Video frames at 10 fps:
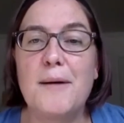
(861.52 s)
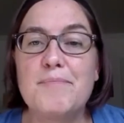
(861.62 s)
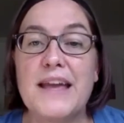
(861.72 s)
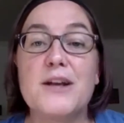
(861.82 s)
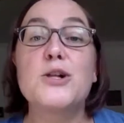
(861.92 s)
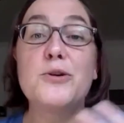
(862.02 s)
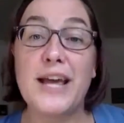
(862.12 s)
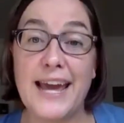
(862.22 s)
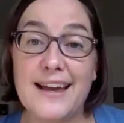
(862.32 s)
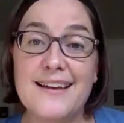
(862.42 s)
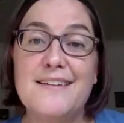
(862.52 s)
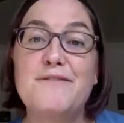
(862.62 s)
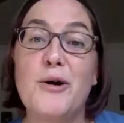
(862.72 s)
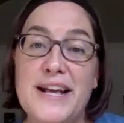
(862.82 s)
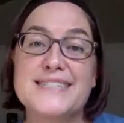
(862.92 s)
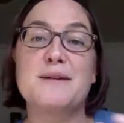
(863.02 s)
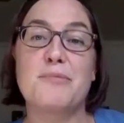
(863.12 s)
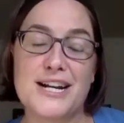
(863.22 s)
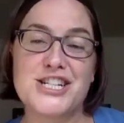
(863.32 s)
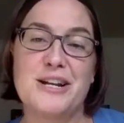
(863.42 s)
including voting
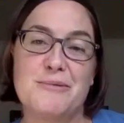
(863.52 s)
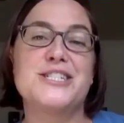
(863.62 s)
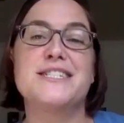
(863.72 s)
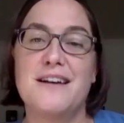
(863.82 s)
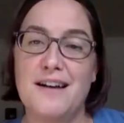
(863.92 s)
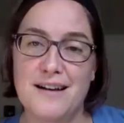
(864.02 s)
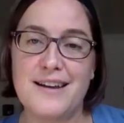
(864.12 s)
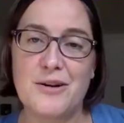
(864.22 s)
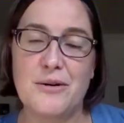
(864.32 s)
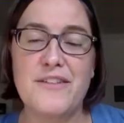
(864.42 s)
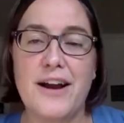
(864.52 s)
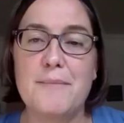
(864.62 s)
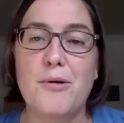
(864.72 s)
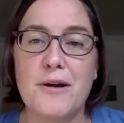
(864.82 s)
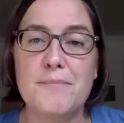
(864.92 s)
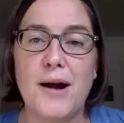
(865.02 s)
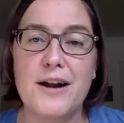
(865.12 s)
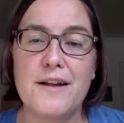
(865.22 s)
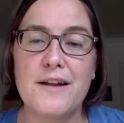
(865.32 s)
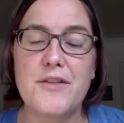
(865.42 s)
suppression, which is a very important part
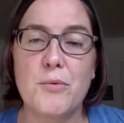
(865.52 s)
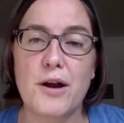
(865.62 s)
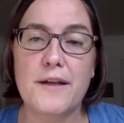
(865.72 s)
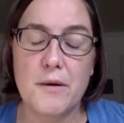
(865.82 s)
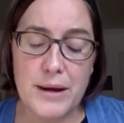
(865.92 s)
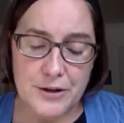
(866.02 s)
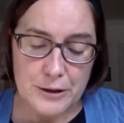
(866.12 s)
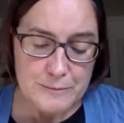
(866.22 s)
of the work that we do.